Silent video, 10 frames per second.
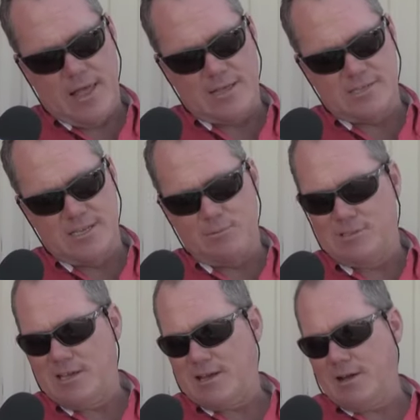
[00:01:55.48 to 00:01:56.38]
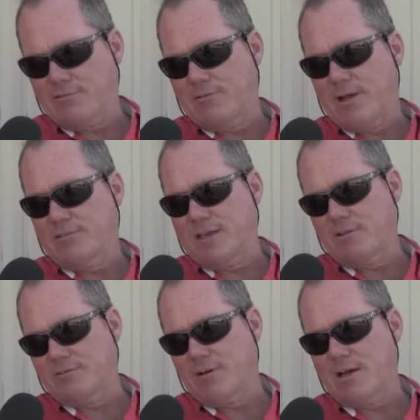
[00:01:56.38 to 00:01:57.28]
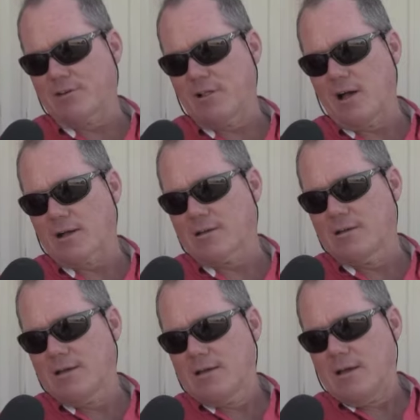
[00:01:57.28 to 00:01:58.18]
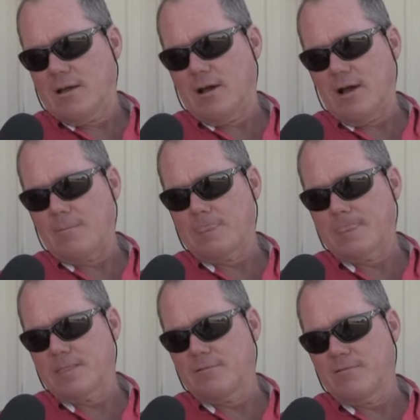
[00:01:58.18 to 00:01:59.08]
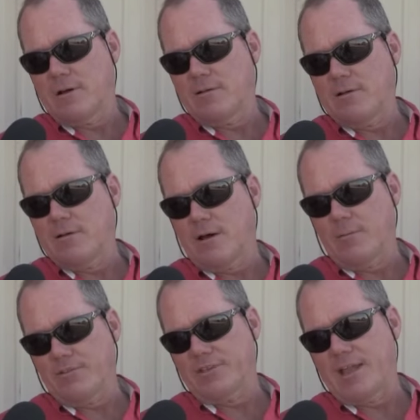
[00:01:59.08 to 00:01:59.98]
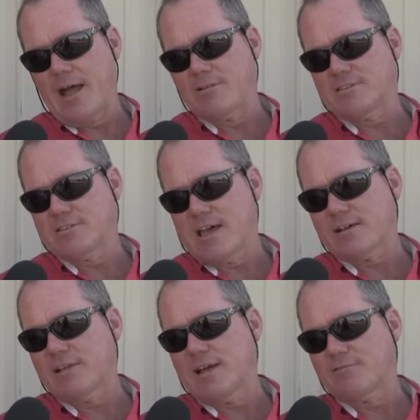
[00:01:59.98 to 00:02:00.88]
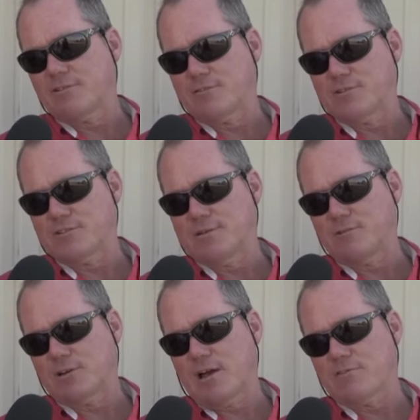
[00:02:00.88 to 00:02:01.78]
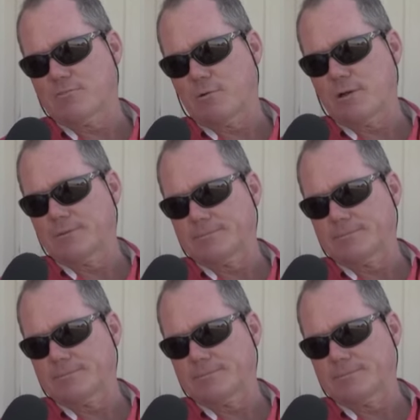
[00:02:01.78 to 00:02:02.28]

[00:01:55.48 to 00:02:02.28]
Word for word: last team will take off for round seven at five o'clock. Um, almost 10 hours exactly after the first team took off this morning.